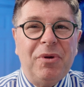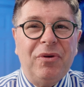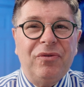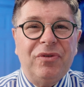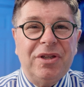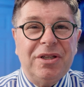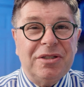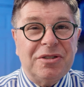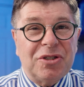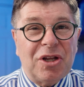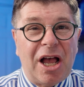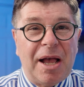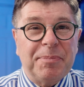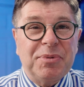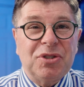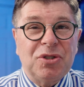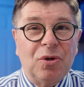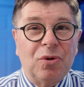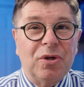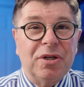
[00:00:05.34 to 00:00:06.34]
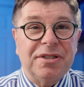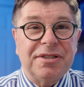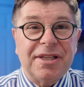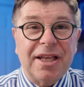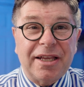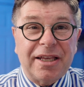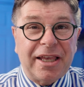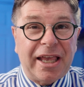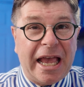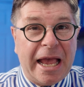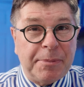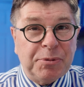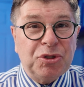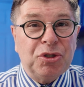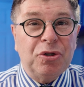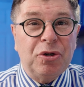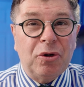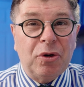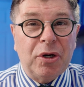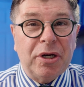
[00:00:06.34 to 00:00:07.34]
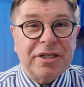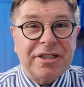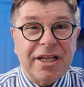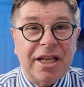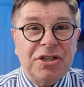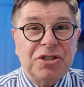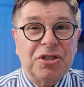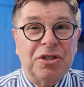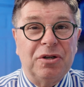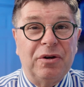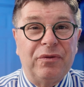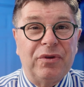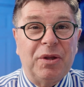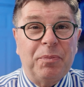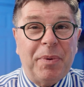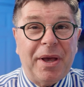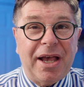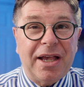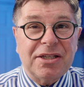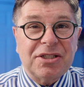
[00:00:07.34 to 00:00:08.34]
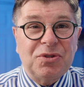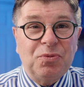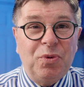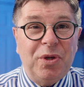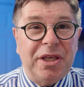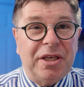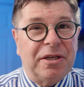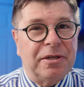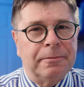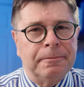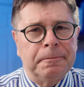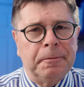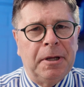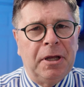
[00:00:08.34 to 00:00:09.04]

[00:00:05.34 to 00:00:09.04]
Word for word: of the top stories that captured our attention over the past week.